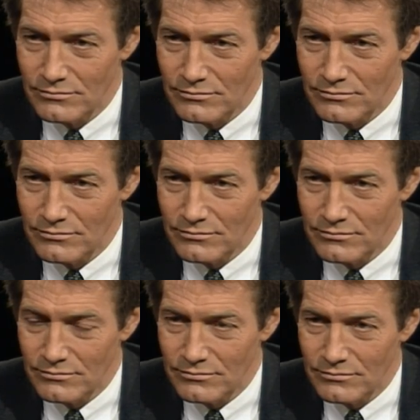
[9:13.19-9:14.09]

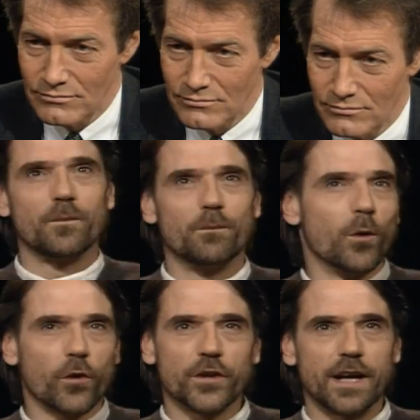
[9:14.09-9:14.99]
now,
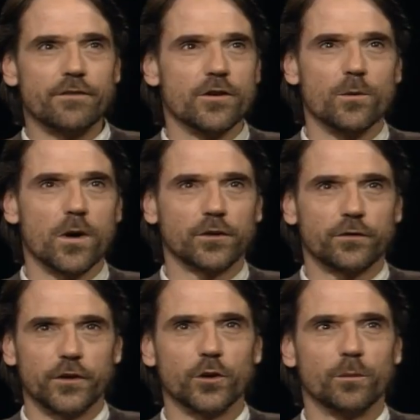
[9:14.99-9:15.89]
more than ever, want
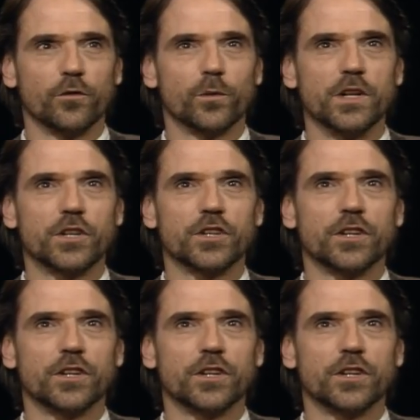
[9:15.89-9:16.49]
films which